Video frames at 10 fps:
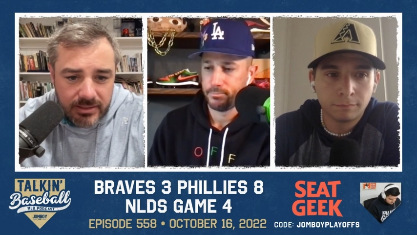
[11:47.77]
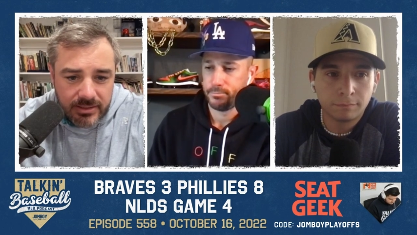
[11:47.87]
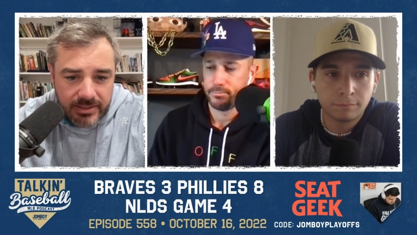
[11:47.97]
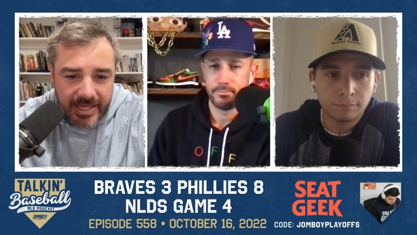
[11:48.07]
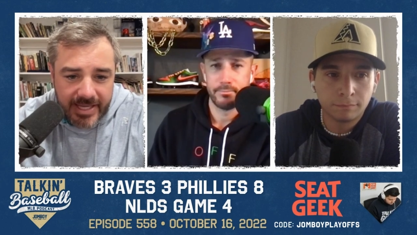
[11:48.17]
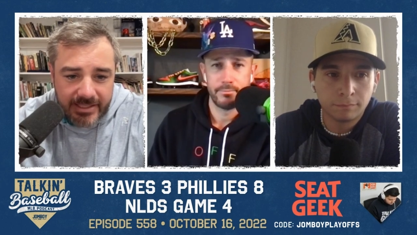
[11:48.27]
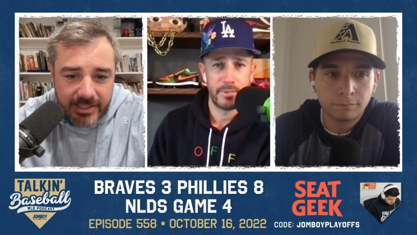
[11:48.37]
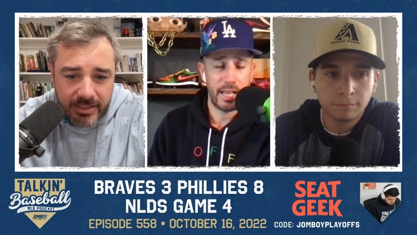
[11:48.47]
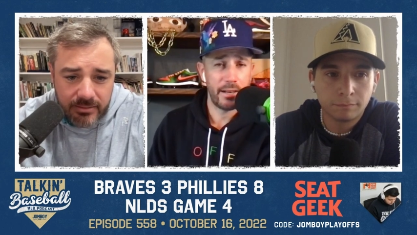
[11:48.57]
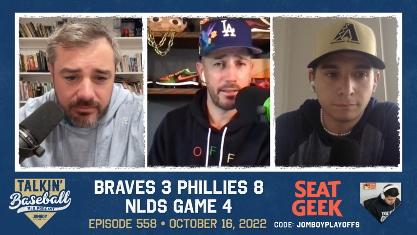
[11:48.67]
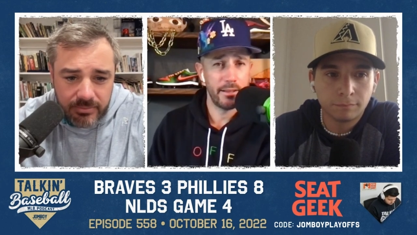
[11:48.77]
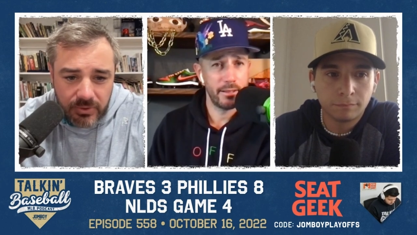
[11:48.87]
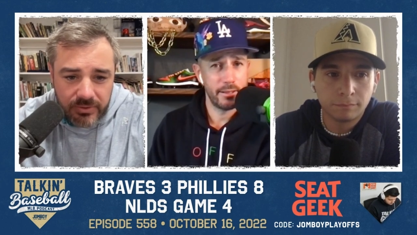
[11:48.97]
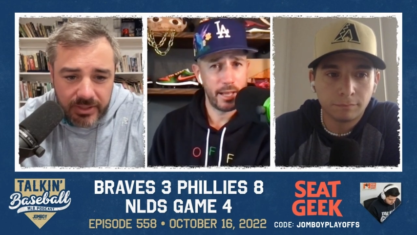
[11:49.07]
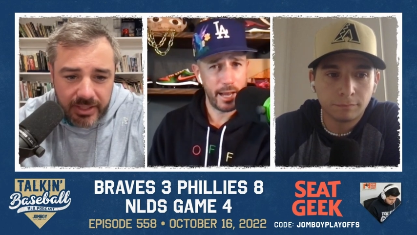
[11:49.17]
Speaker 1: Kenley. A
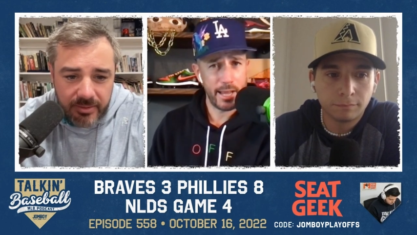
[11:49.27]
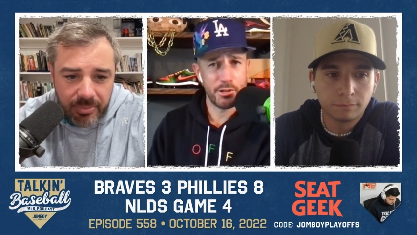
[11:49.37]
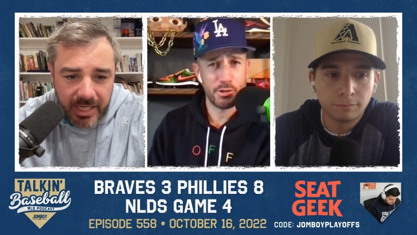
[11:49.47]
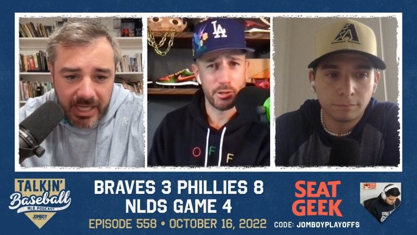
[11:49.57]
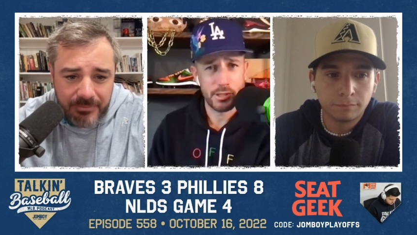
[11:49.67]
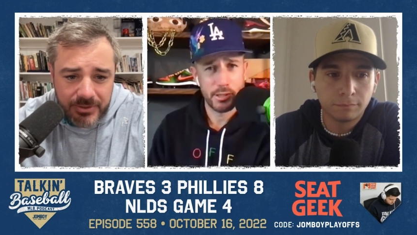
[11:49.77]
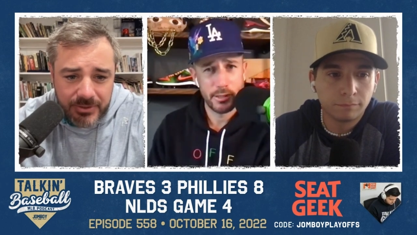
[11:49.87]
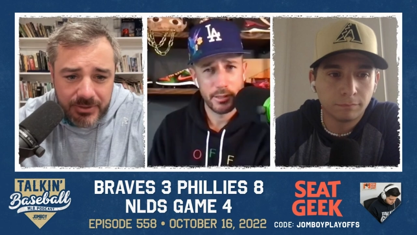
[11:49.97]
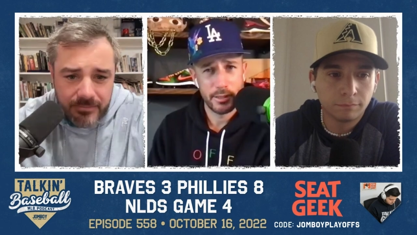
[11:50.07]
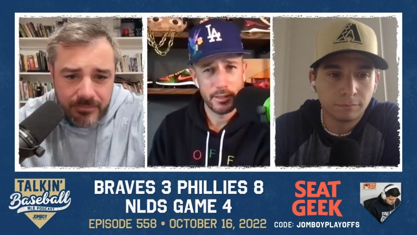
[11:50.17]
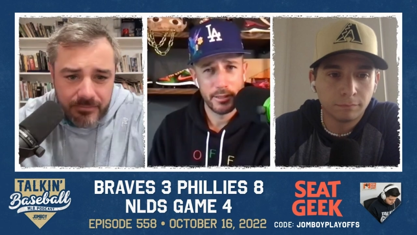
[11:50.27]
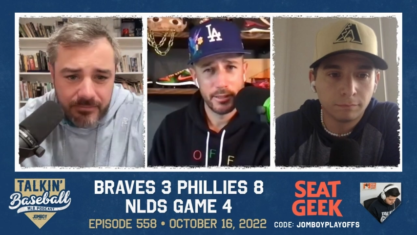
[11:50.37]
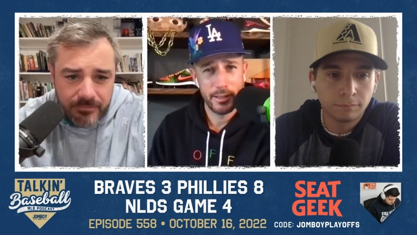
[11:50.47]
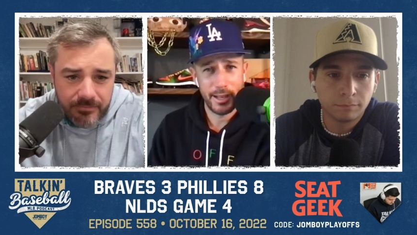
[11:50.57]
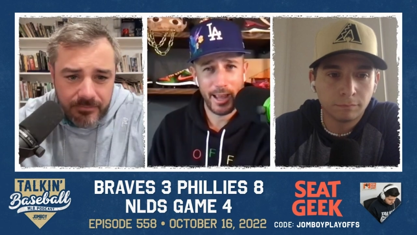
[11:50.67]
lot
Speaker 2: of Angels.
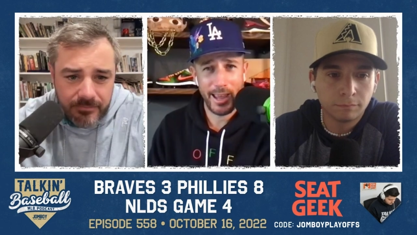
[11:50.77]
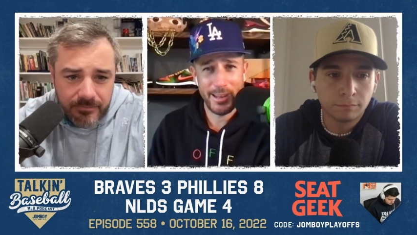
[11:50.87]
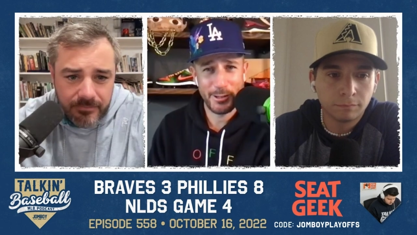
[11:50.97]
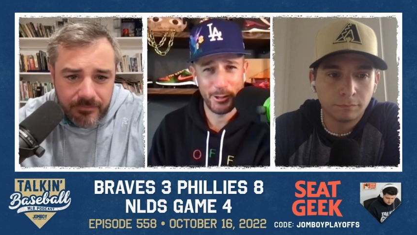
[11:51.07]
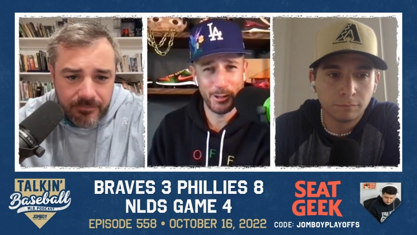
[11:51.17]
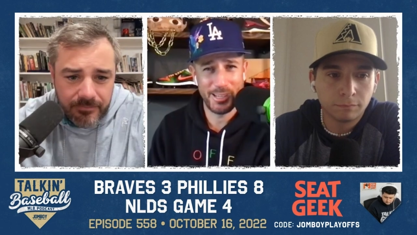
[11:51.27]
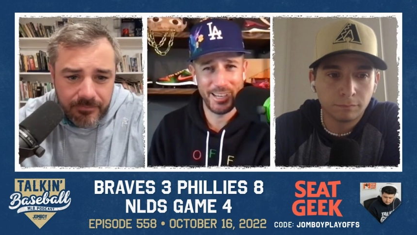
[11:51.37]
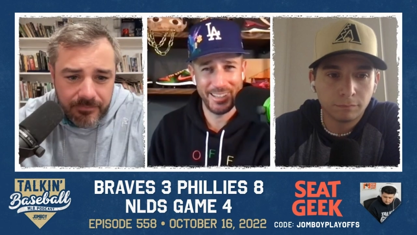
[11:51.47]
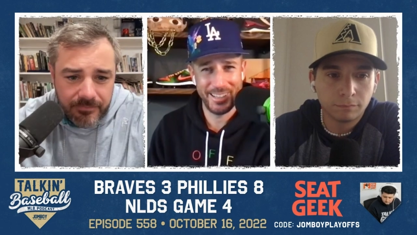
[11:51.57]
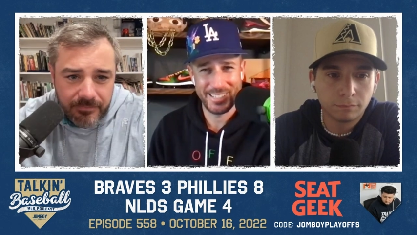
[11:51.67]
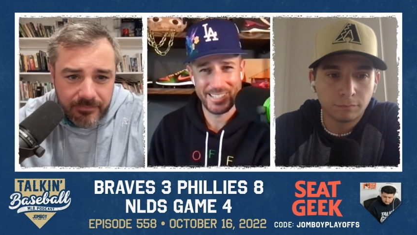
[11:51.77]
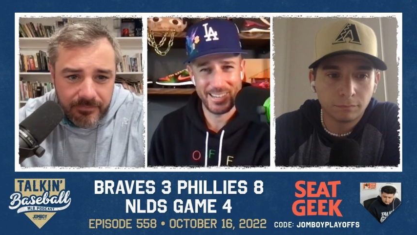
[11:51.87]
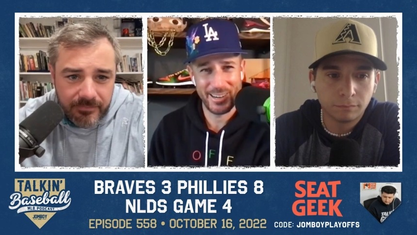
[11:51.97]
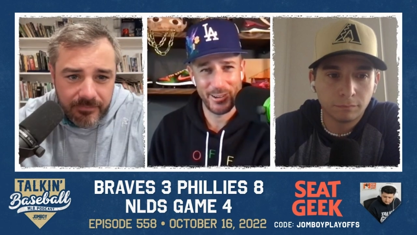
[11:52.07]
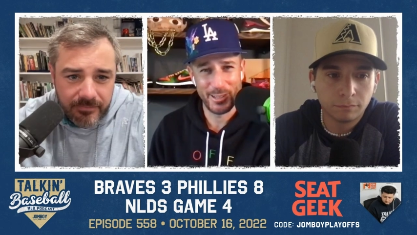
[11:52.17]
A lot of Angels in this
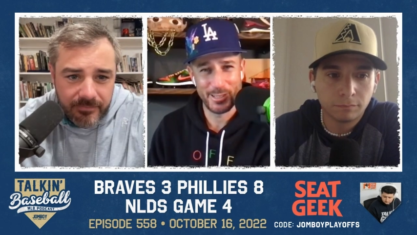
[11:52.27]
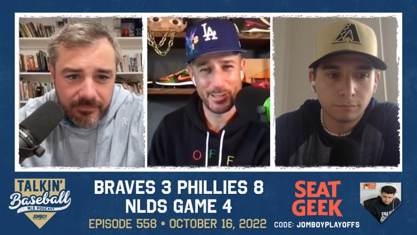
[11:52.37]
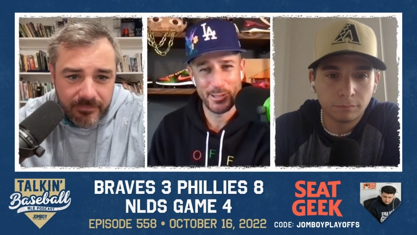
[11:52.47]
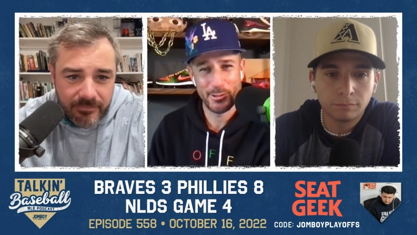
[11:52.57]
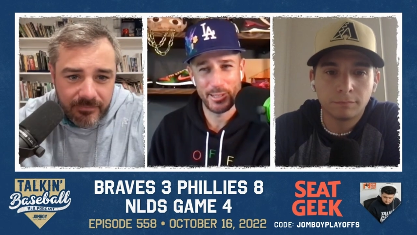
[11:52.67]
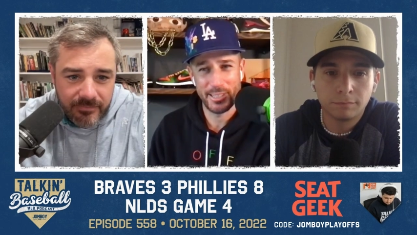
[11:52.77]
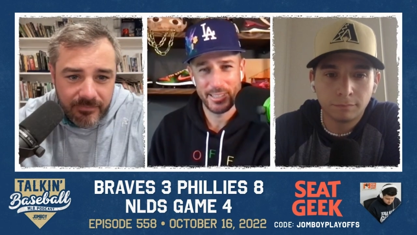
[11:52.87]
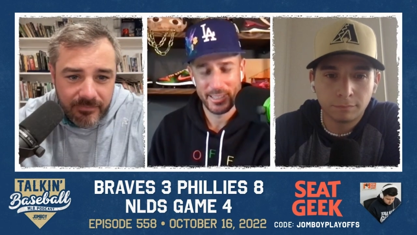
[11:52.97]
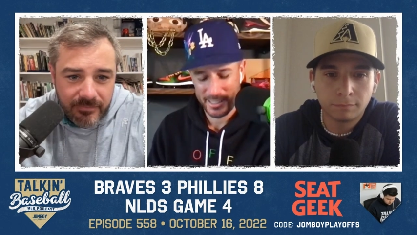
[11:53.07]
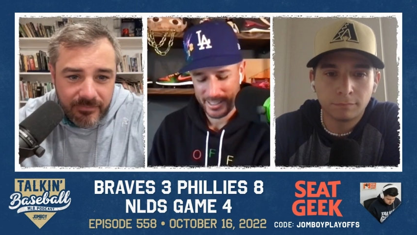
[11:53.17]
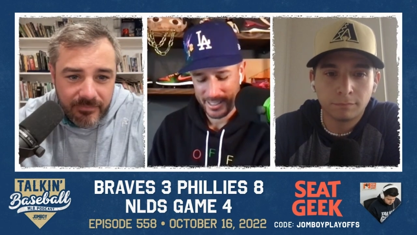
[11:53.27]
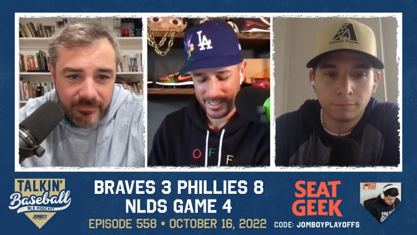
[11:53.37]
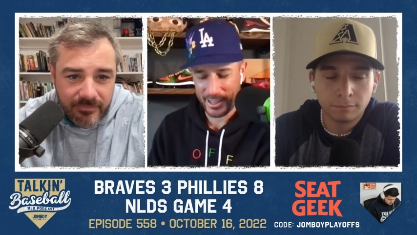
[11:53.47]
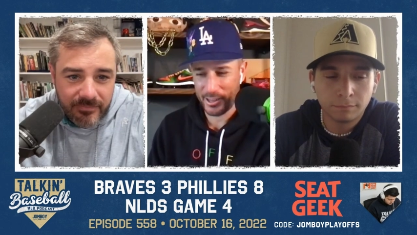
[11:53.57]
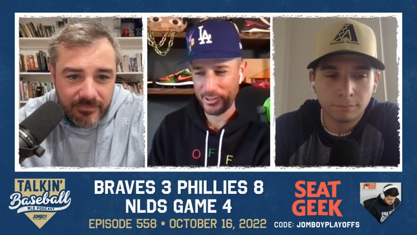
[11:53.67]
series doing it.
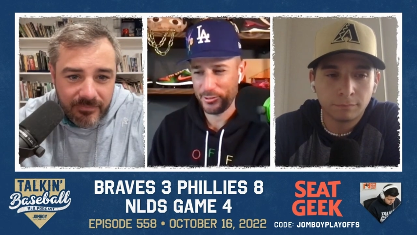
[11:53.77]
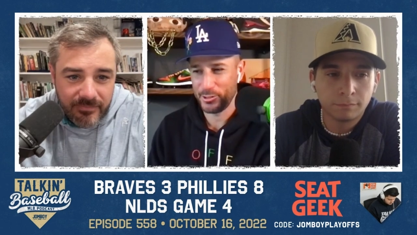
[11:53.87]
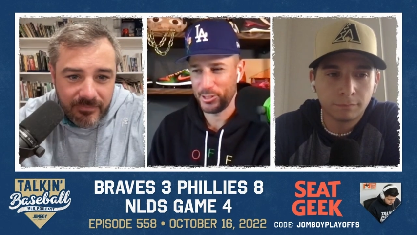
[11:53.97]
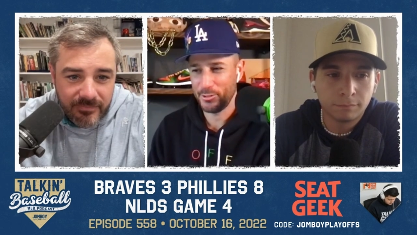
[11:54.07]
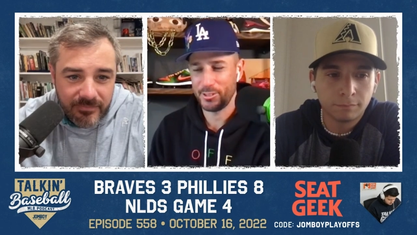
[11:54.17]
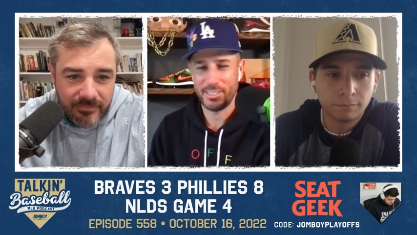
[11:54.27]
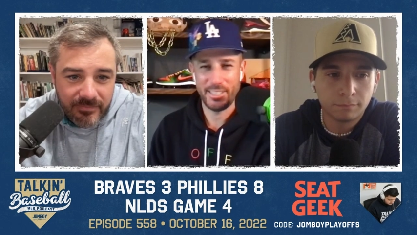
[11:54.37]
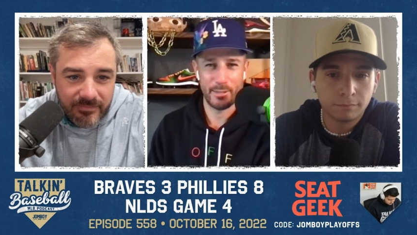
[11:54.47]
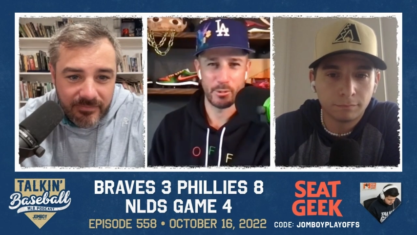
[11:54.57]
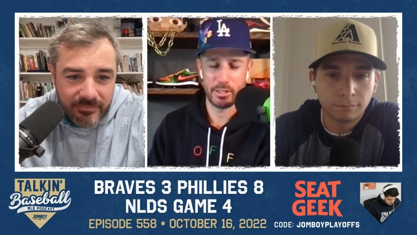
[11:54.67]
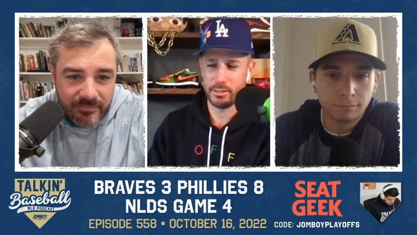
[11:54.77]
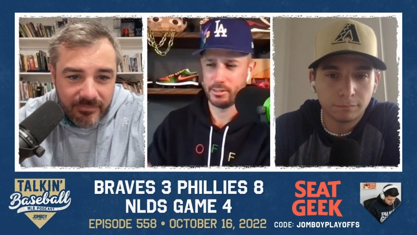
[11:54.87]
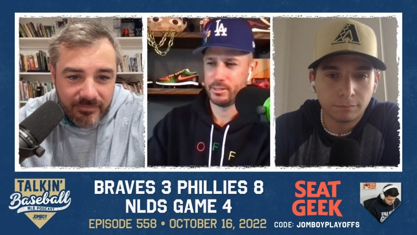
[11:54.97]
Uh, for different teams, huh?